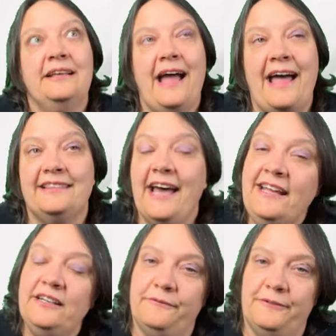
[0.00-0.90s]
And they
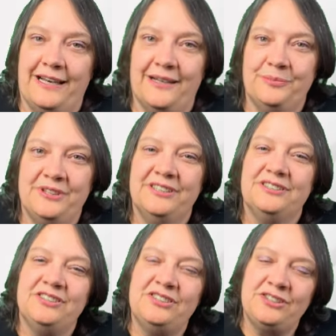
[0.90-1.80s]
developed
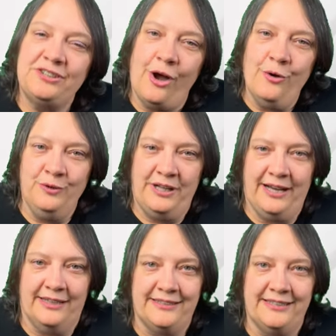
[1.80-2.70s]
stone
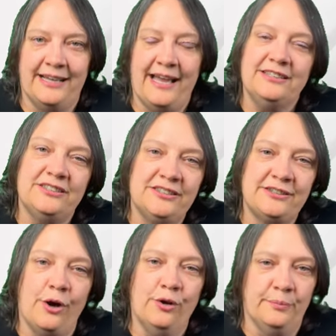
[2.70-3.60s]
cutting and
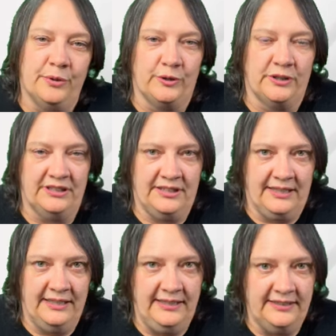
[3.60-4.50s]
stone building
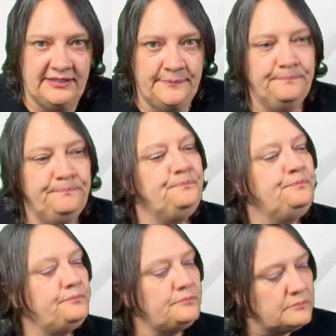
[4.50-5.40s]
techniques.
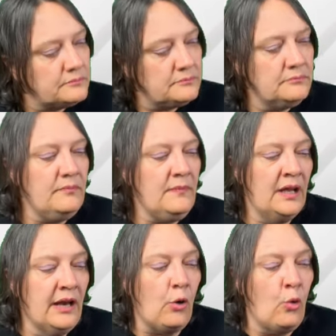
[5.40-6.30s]

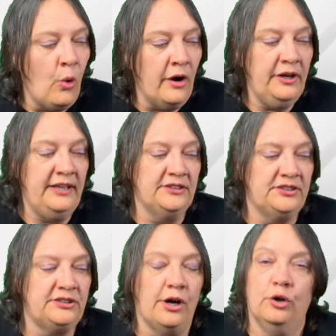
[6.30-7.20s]
Now, quarrying
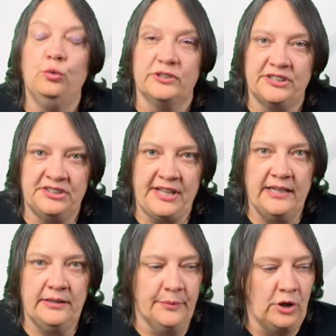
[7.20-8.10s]
stone was a
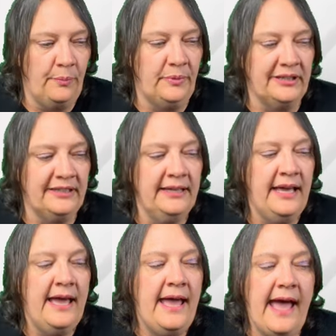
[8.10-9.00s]
state monopoly,
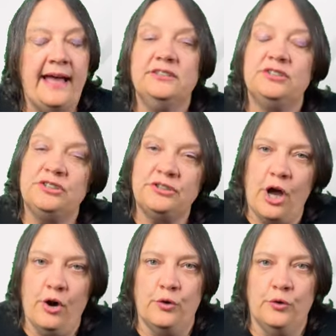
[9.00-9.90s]
and
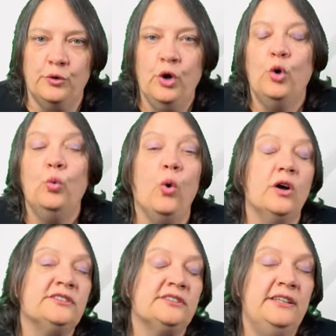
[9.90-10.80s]
stone
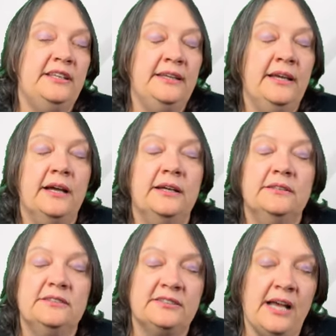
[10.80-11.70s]
was the
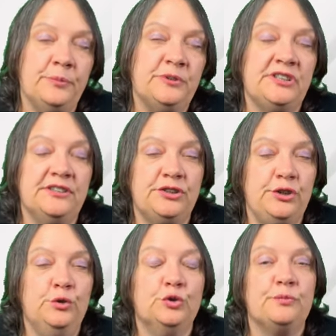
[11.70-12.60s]
substance
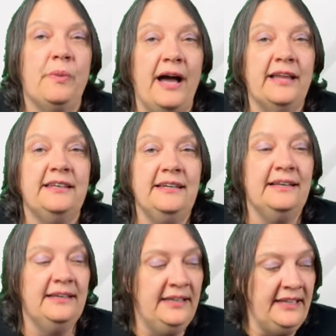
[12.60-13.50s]
used by the
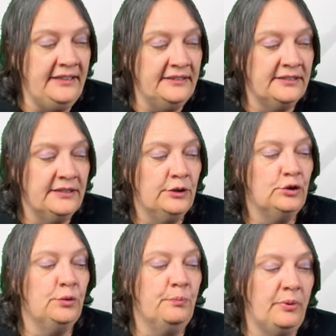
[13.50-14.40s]
elite to
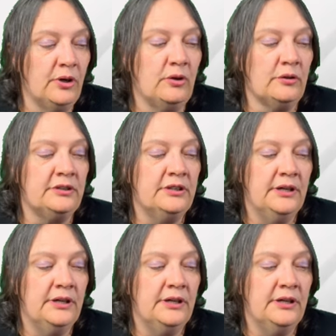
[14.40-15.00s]
build